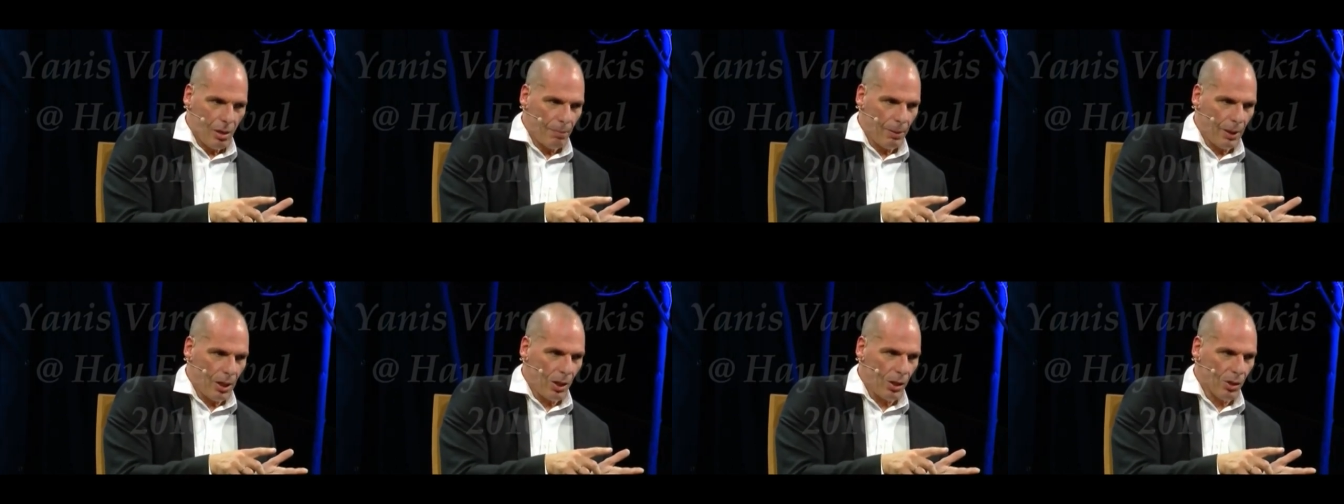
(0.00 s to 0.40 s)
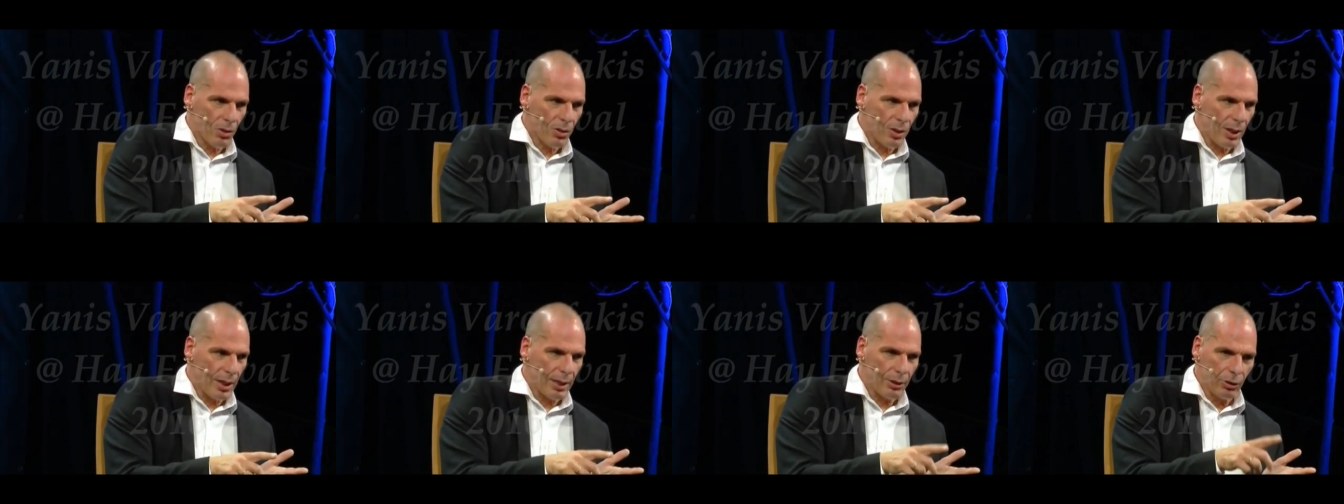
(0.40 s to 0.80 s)

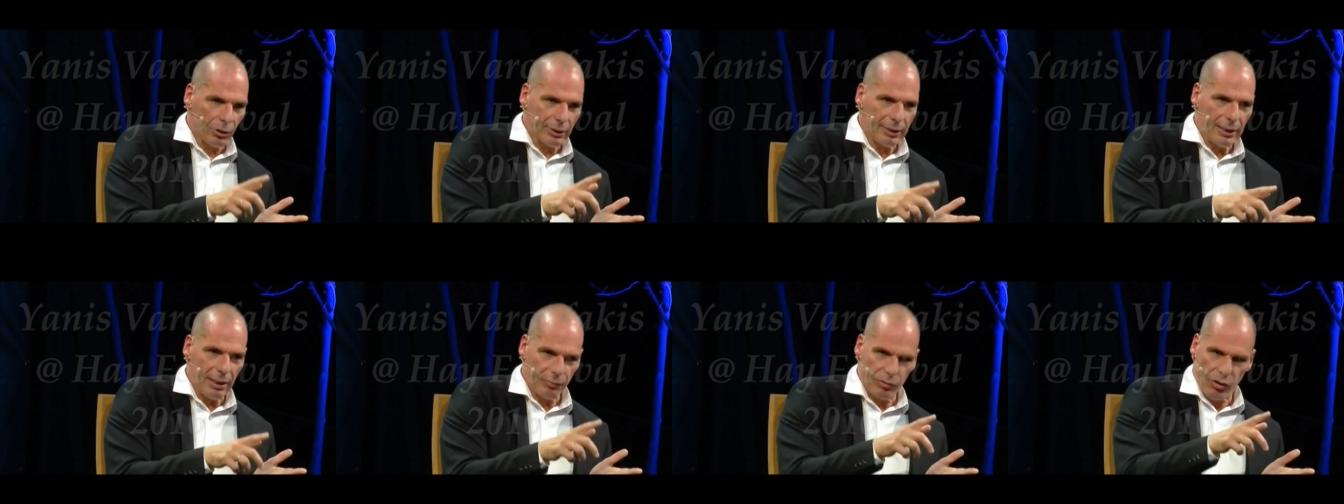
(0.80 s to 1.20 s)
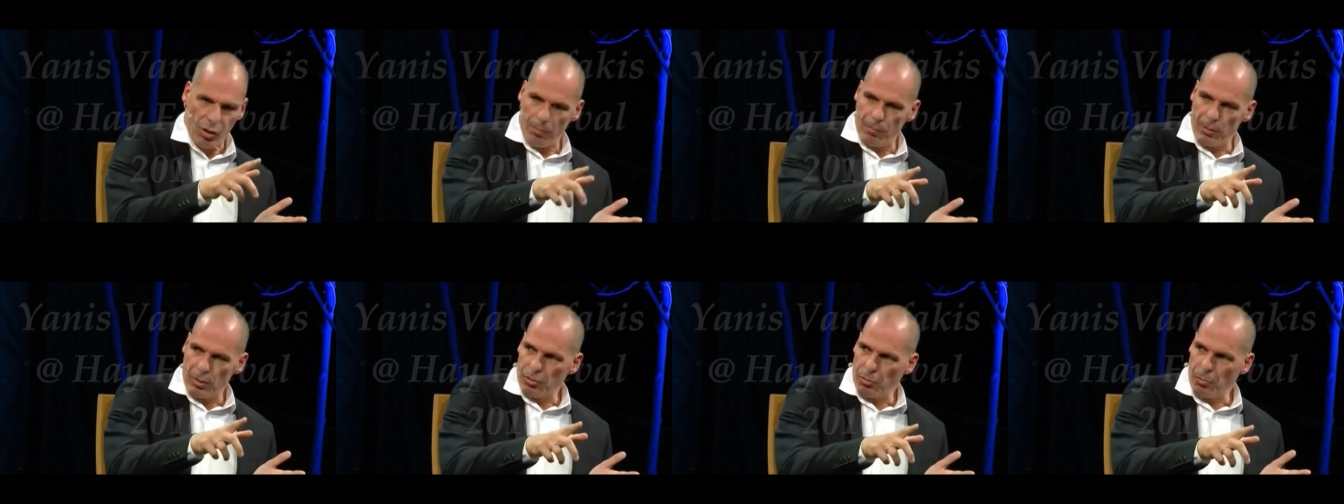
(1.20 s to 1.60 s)
because there are not enough
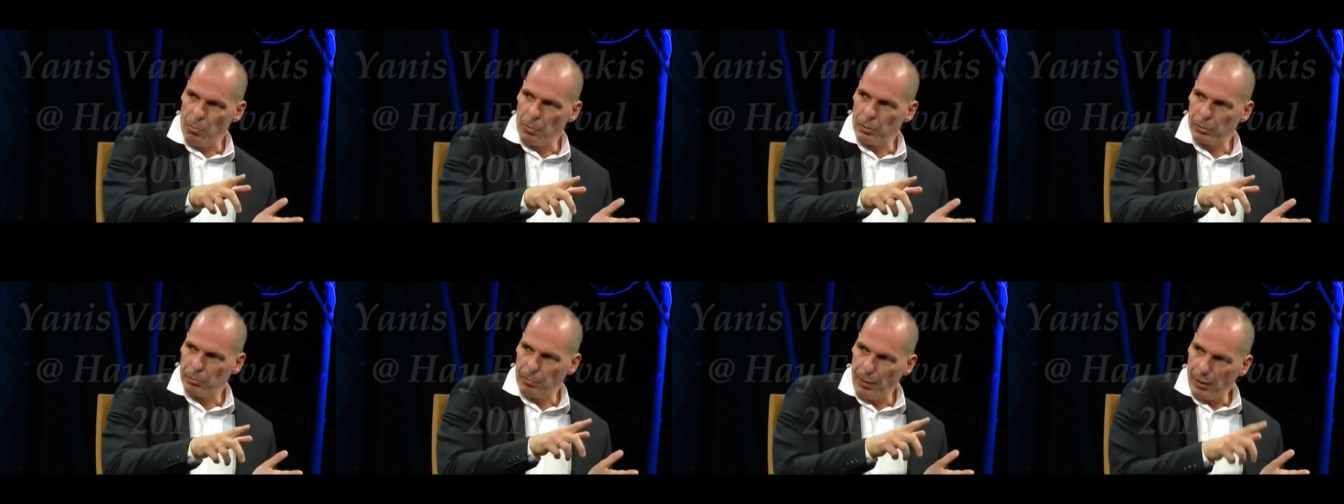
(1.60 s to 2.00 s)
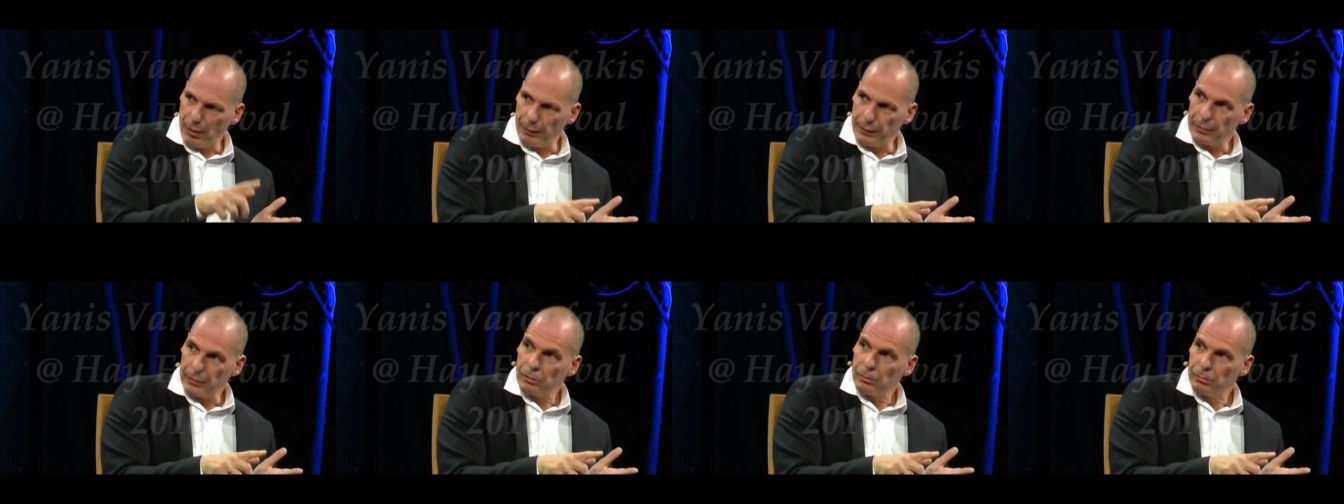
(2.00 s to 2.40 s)
Germans who want to
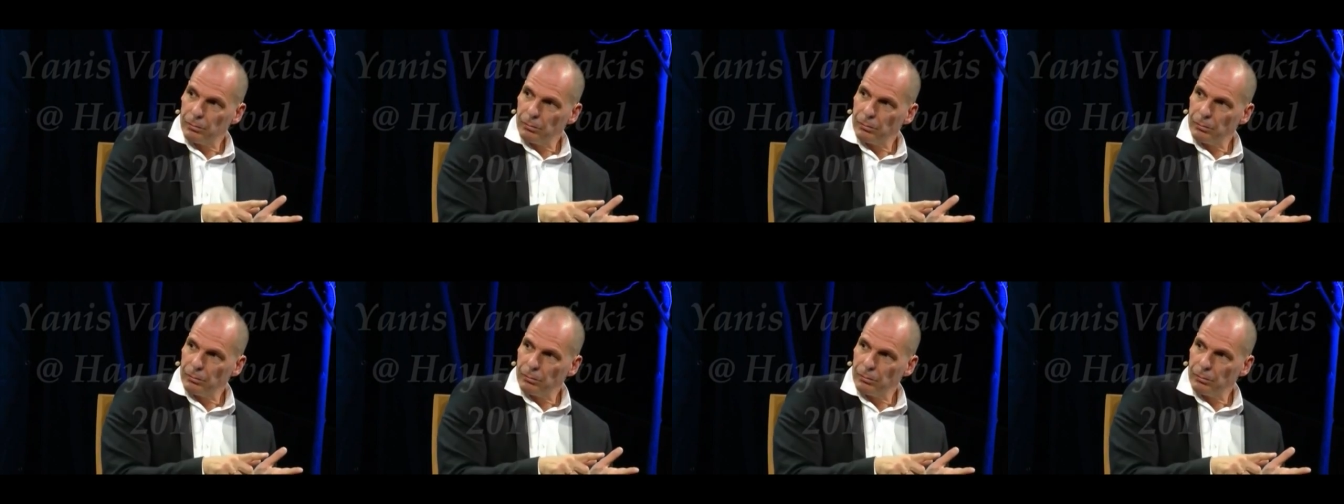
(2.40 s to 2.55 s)
borrow it.